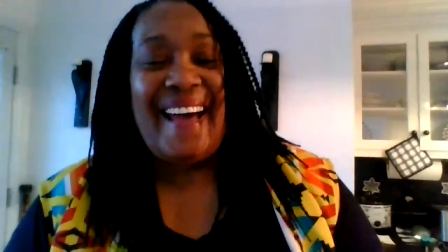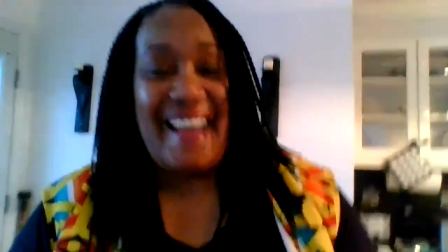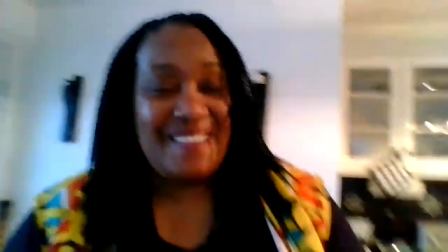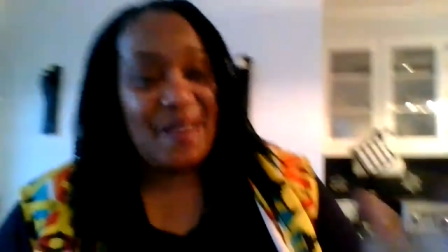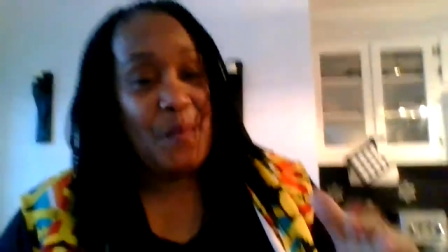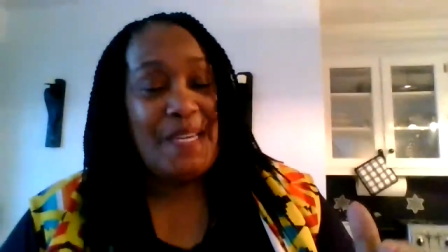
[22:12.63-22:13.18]
I
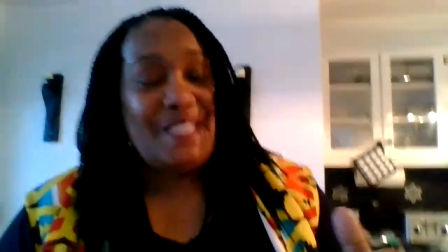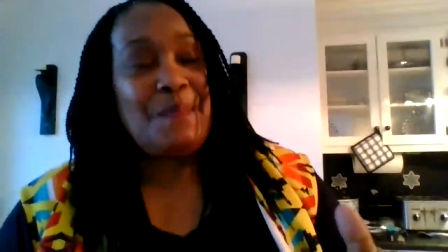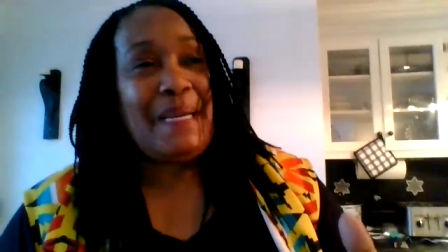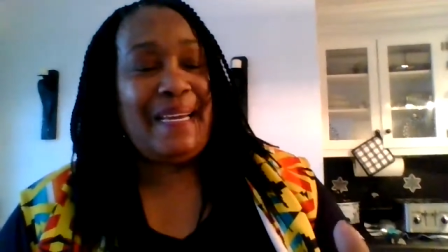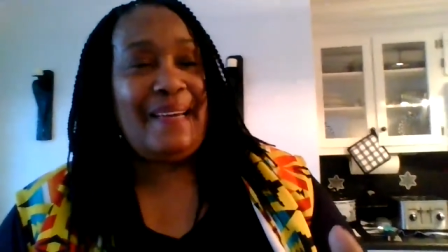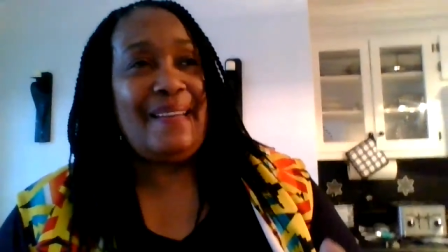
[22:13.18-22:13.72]
don't eat
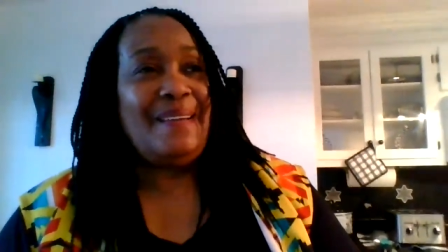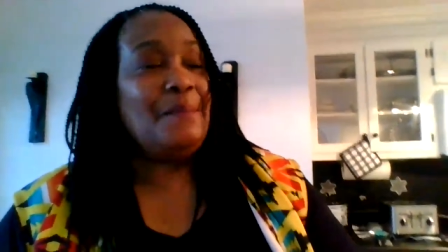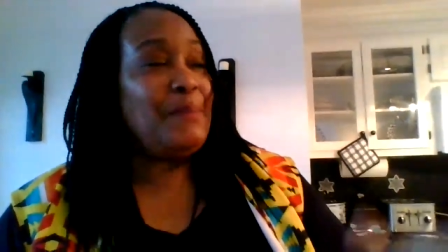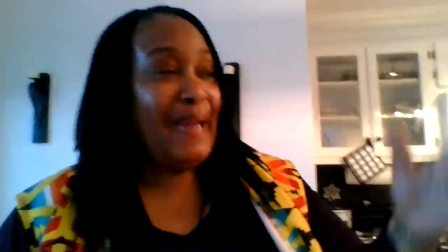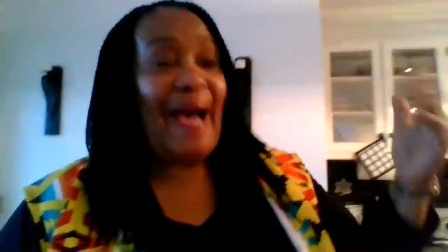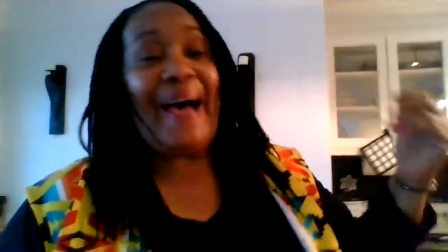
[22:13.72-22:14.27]
spaghetti,
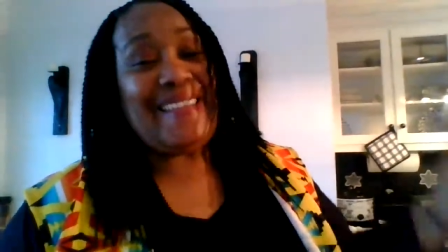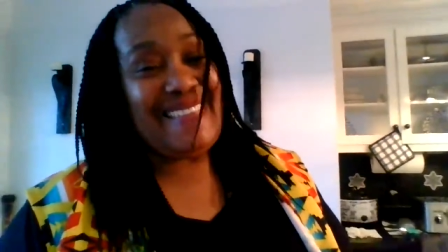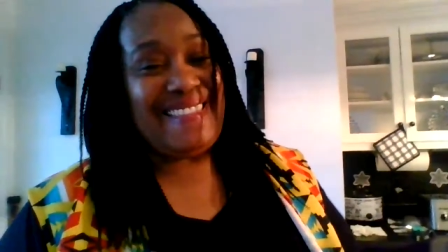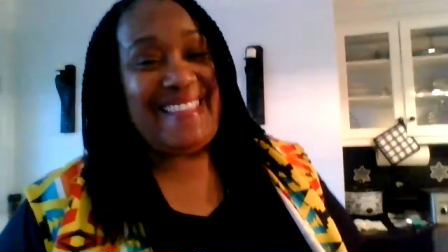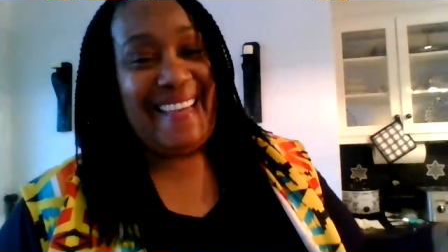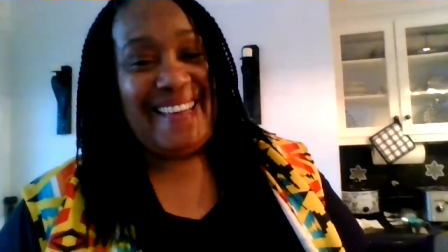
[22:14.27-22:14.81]
but I
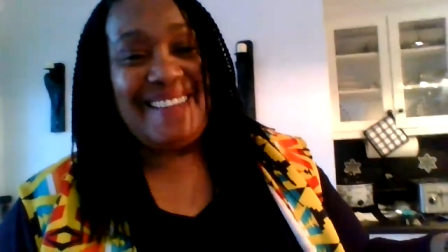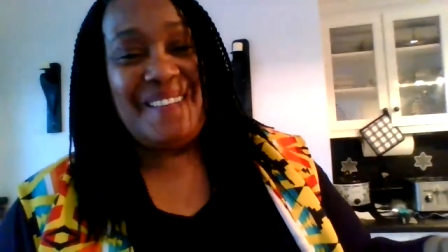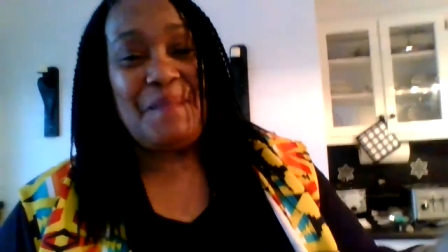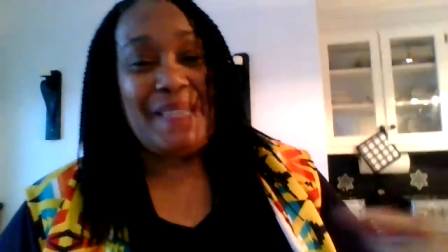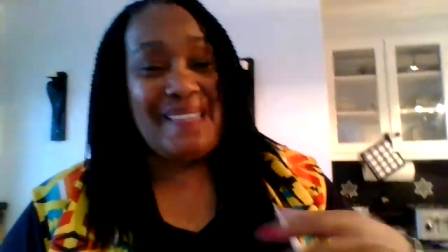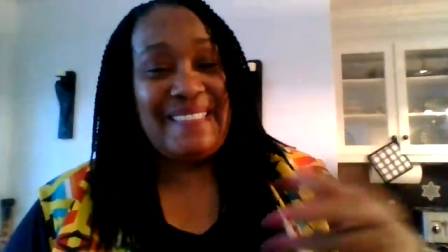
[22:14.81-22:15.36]
eat that
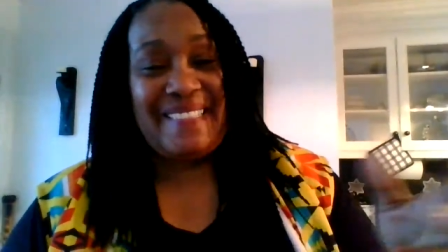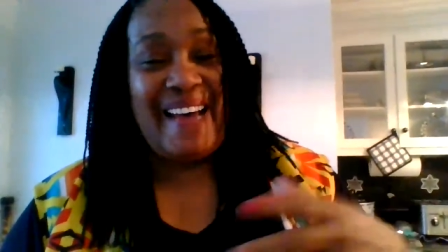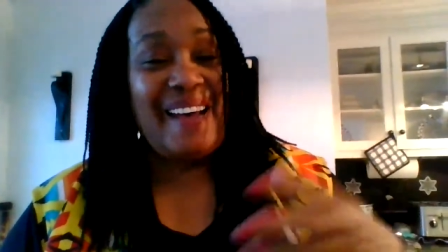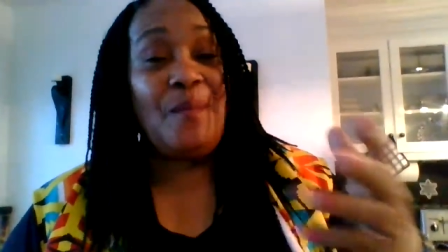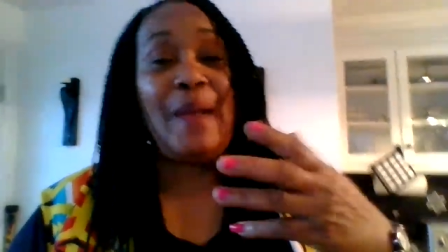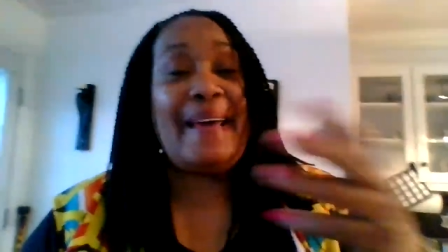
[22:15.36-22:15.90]
because
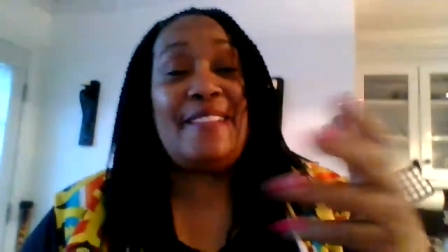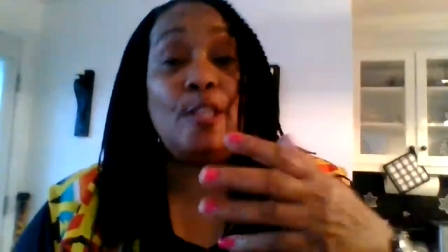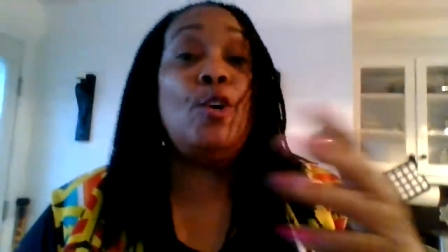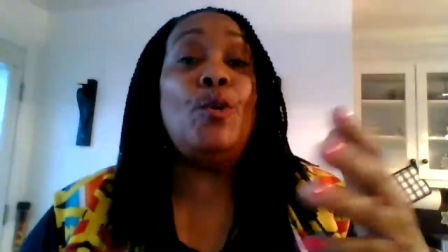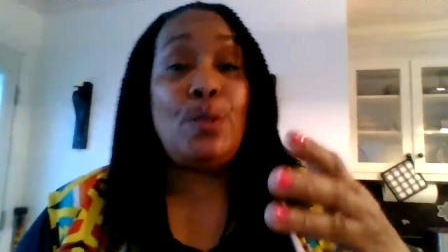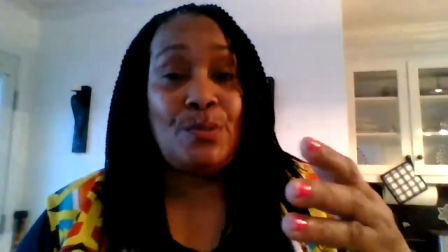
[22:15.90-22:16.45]
I don't like
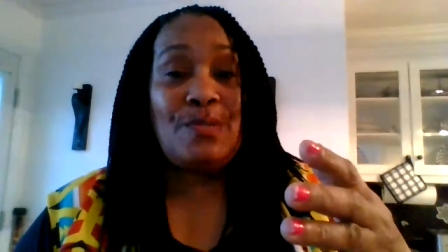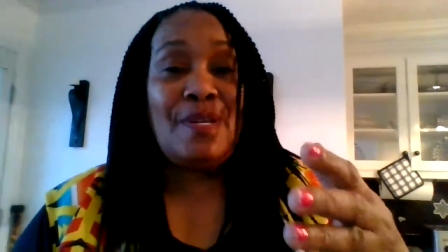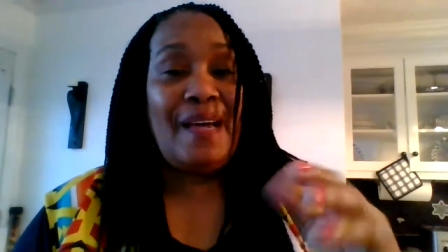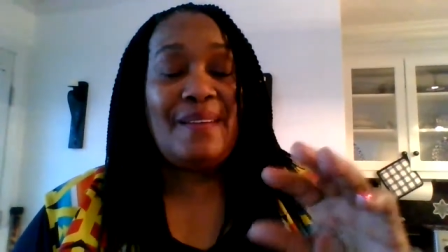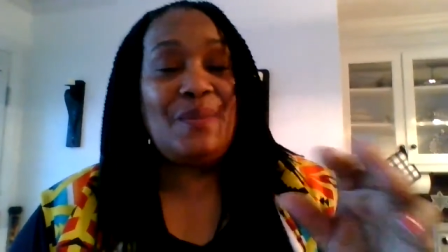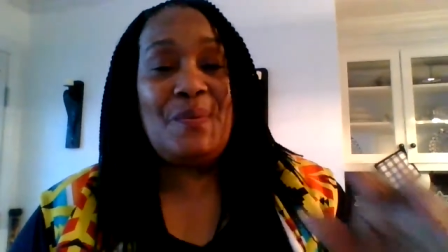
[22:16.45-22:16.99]
noodles.
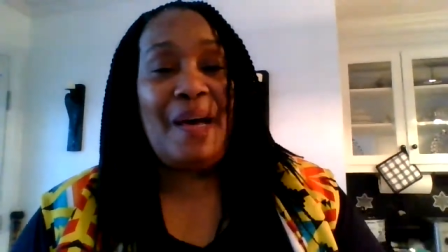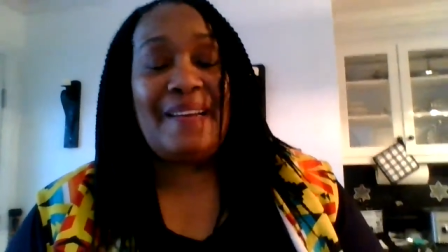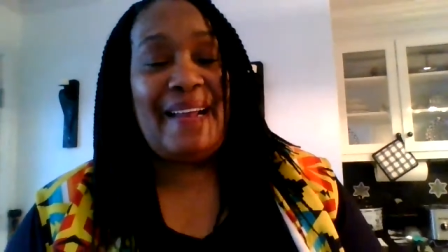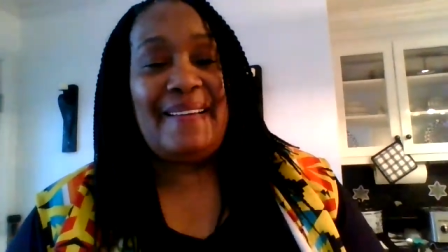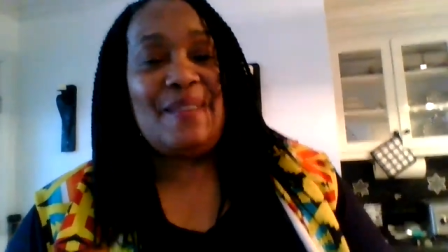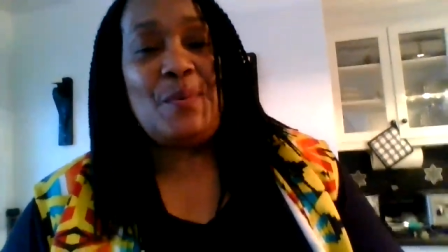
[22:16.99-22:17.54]
I do not
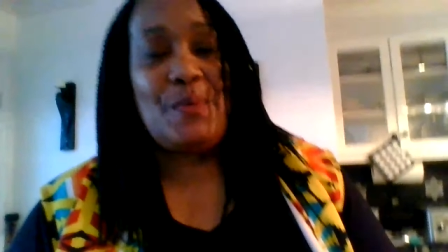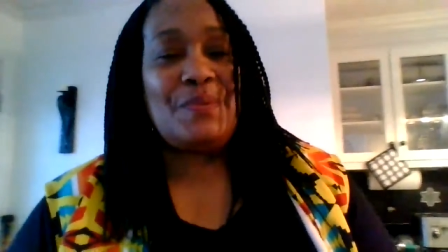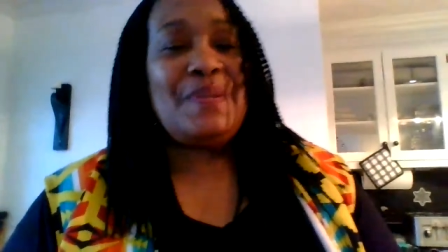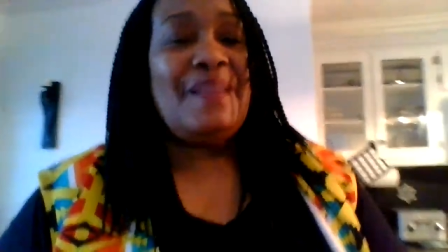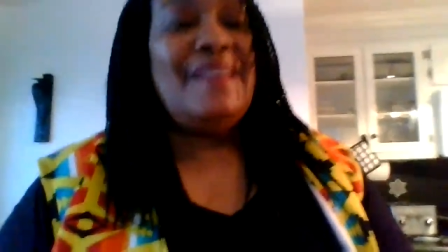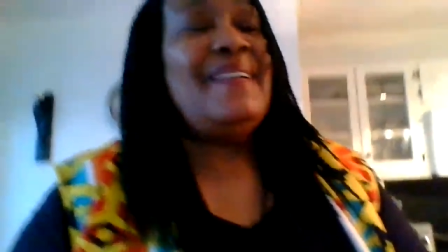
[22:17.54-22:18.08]
like noodles.